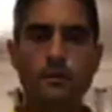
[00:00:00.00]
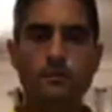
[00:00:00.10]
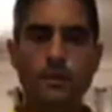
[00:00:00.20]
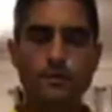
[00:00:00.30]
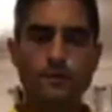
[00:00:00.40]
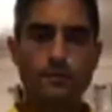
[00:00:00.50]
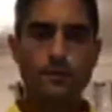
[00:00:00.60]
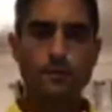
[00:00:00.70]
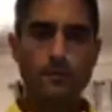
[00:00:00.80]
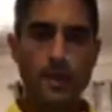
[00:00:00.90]
because the
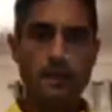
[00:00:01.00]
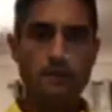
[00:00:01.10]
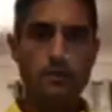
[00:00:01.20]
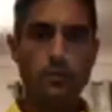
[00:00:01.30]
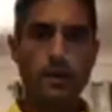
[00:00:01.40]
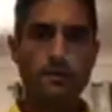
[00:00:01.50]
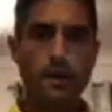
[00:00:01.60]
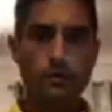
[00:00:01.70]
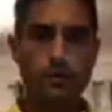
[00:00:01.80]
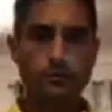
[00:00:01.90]
period where the
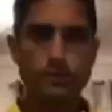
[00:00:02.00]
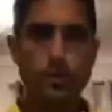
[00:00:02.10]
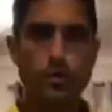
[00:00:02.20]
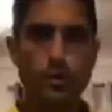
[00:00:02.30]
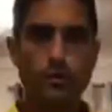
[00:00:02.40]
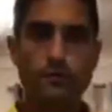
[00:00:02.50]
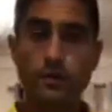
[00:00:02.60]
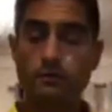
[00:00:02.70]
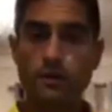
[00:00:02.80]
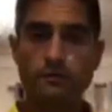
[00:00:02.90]
alcohol's worn off and
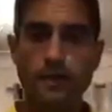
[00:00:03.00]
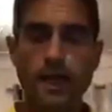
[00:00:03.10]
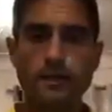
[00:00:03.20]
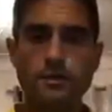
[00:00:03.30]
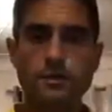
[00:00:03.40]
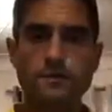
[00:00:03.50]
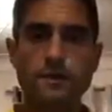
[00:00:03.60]
you're overly anxious,